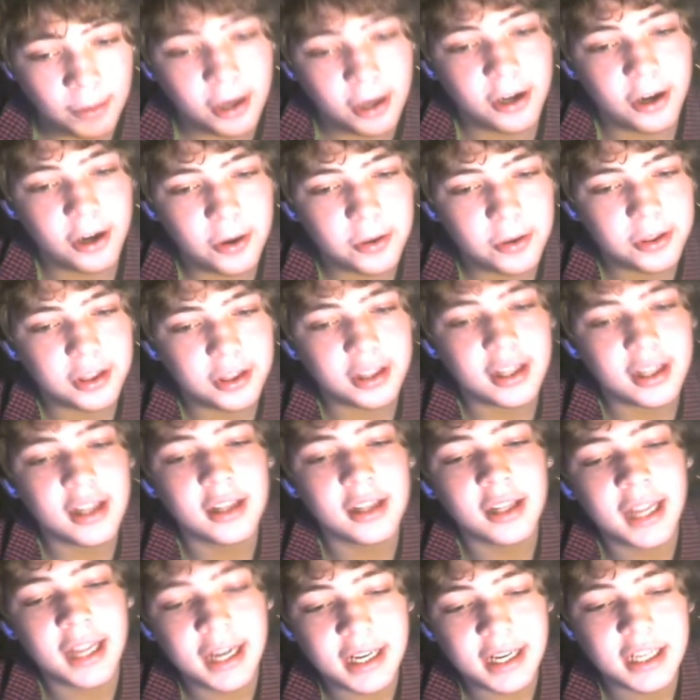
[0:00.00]
go with
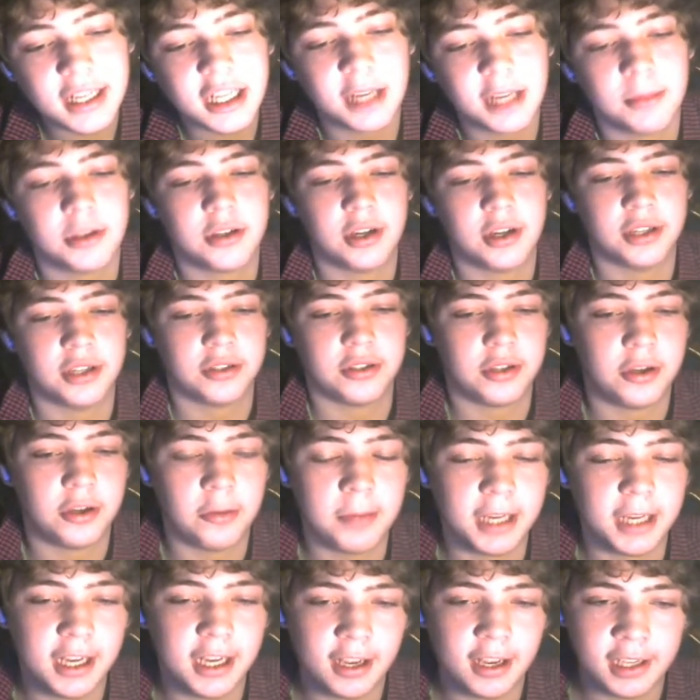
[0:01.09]
Lady Dimitrescu
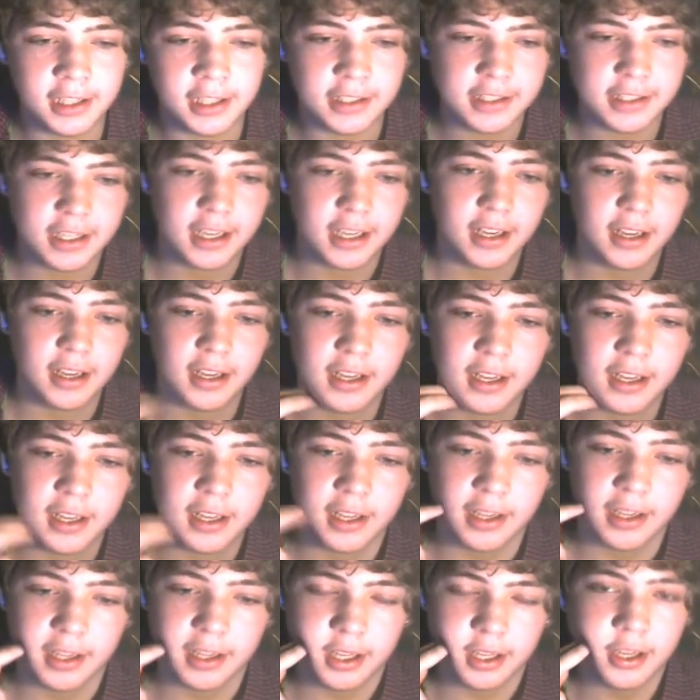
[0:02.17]
because,
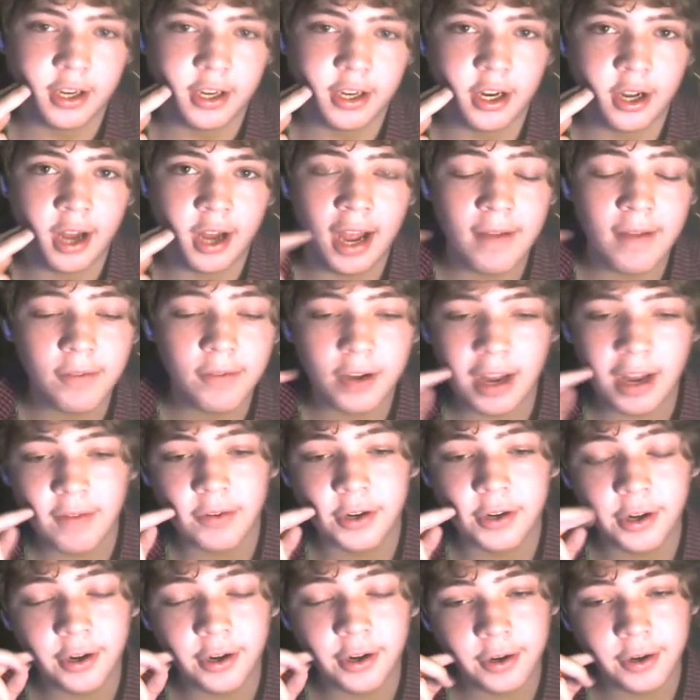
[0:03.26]
you know, I've
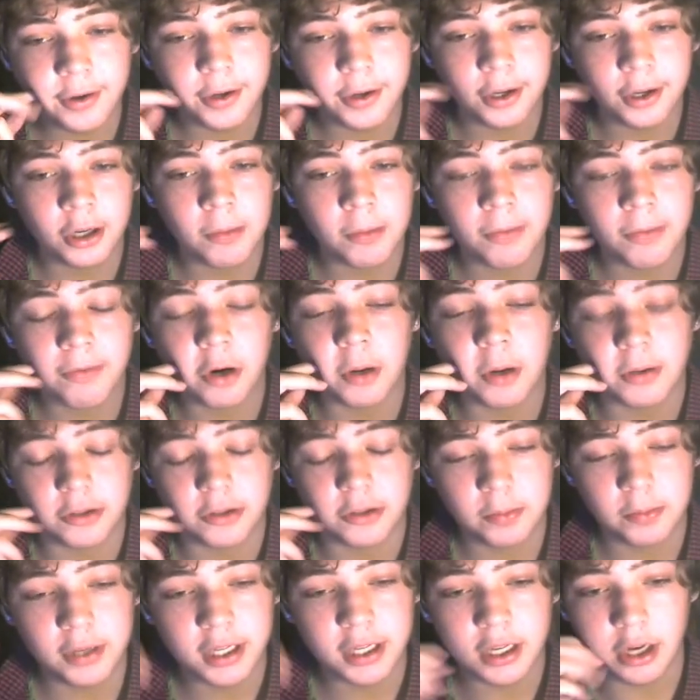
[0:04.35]
heard her performance.
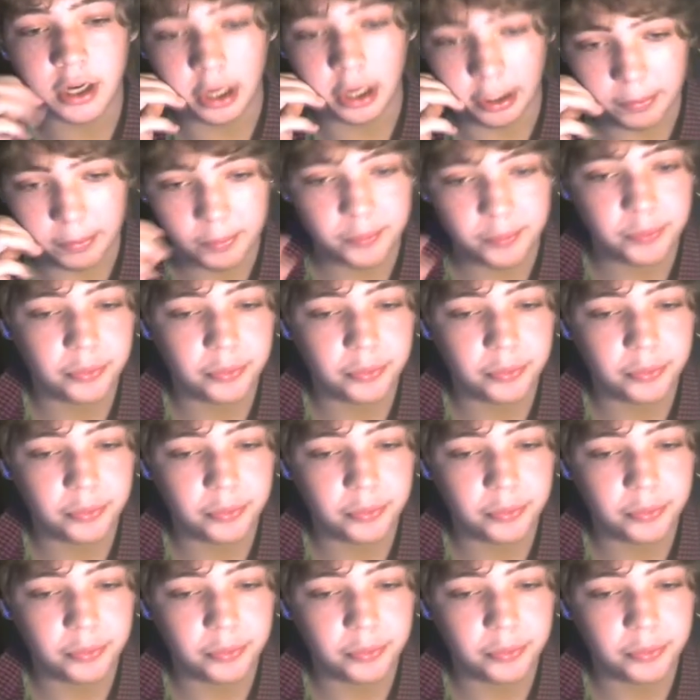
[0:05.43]
It's pretty good.